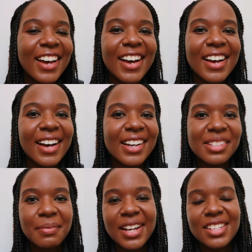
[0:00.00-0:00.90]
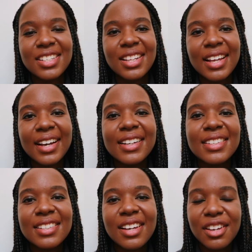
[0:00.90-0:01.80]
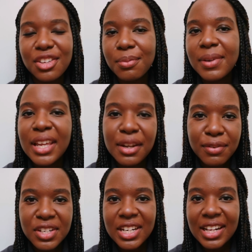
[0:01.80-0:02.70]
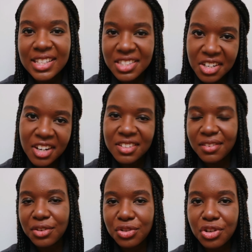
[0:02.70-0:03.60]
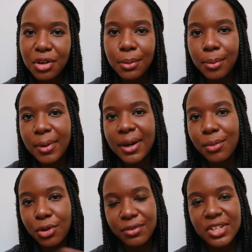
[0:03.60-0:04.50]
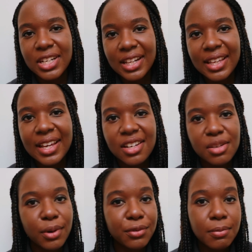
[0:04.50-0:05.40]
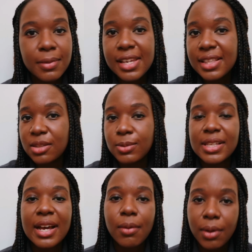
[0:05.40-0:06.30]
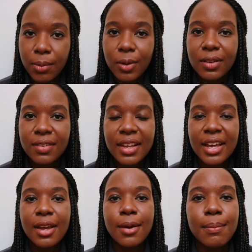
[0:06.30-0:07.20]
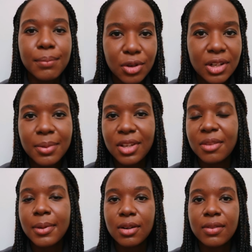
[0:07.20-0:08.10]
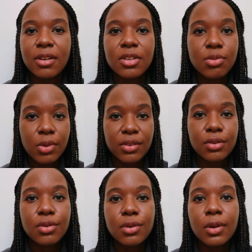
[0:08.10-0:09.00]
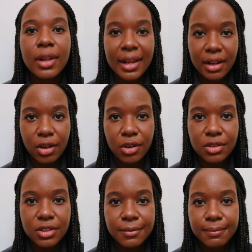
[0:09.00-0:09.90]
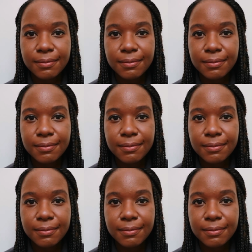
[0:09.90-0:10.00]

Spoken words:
I'd imagine that you'd be inefficient at the start of your job but more efficient at the end. But for me, this was how it was, purely because my consultant was on call a lot.